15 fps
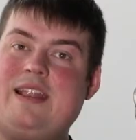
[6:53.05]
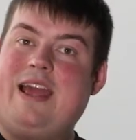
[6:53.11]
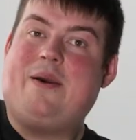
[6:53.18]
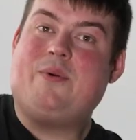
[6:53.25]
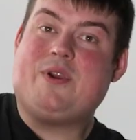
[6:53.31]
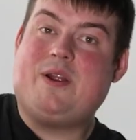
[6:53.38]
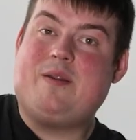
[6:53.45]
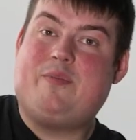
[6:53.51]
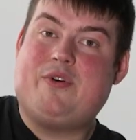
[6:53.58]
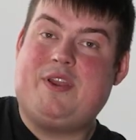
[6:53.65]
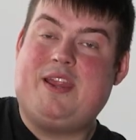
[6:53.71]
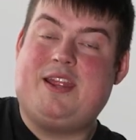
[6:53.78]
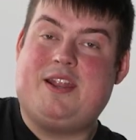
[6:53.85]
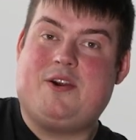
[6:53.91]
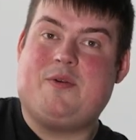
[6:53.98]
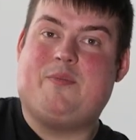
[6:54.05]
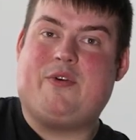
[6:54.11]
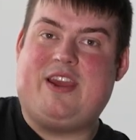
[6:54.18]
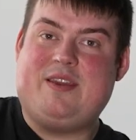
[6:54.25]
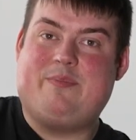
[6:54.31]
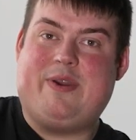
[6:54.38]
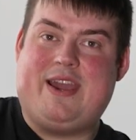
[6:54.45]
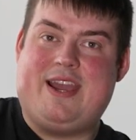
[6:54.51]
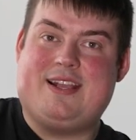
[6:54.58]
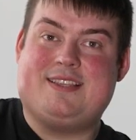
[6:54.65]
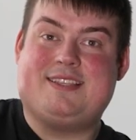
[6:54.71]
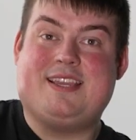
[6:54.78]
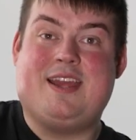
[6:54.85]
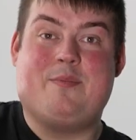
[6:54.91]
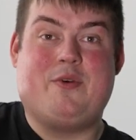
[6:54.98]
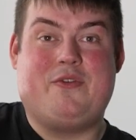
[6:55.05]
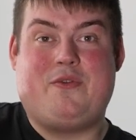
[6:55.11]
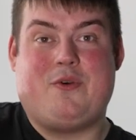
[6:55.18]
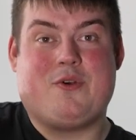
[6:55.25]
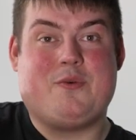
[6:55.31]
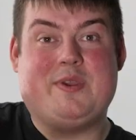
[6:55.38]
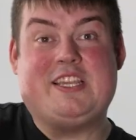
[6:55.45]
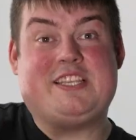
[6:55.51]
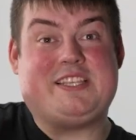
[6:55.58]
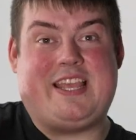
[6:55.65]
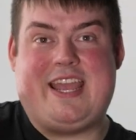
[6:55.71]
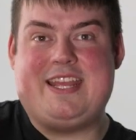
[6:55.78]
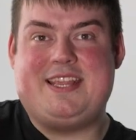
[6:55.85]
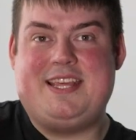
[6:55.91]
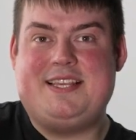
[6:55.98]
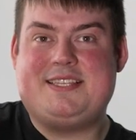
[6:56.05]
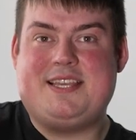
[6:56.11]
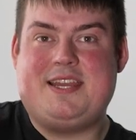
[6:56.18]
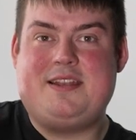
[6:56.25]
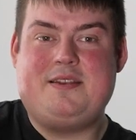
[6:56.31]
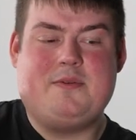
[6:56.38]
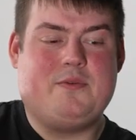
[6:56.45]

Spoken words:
Now we're going to put in our brake pads, and before we slide these in,